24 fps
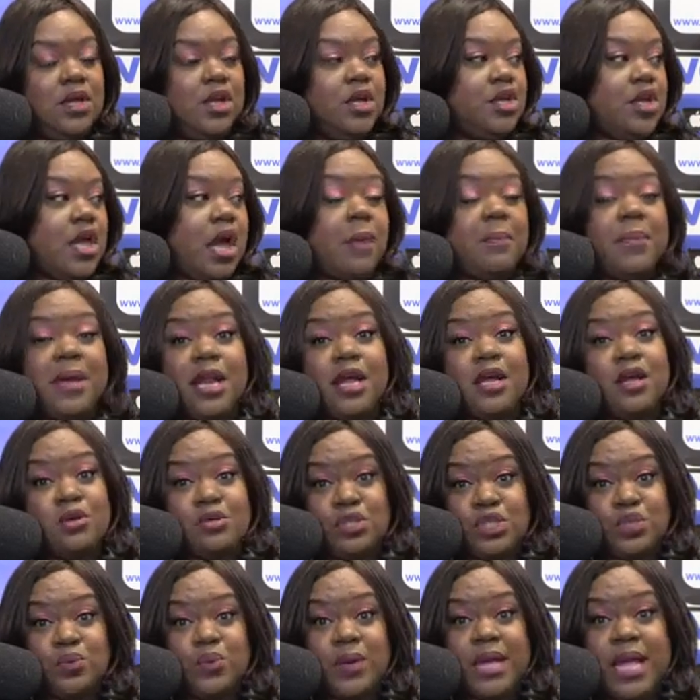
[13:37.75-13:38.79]
Y'all better go
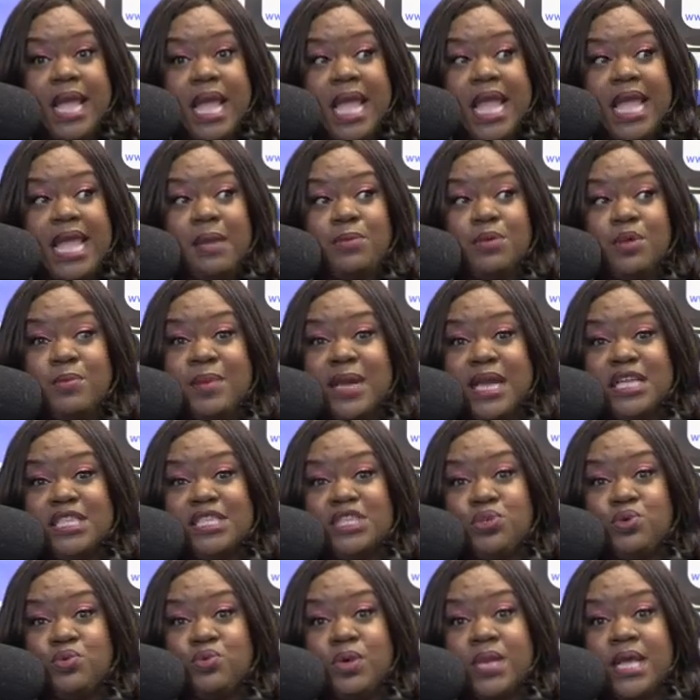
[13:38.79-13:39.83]
to a game. You better
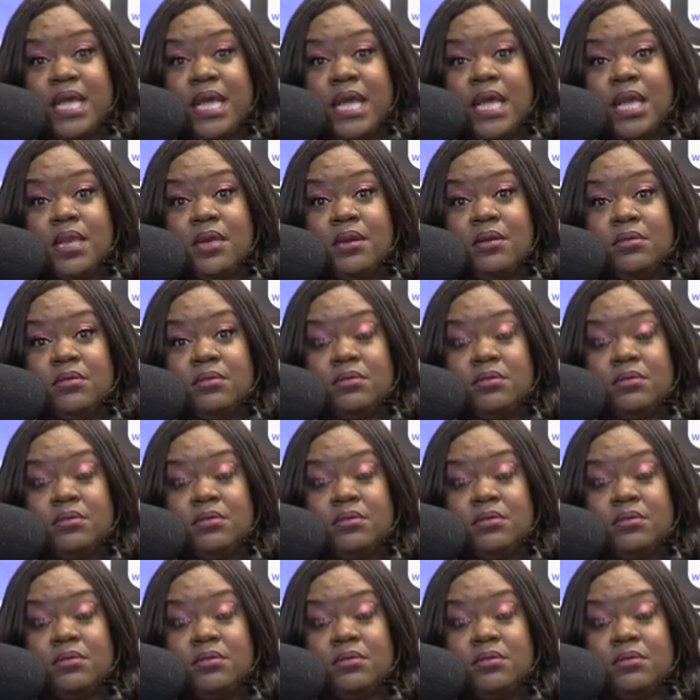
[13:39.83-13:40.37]
tune in.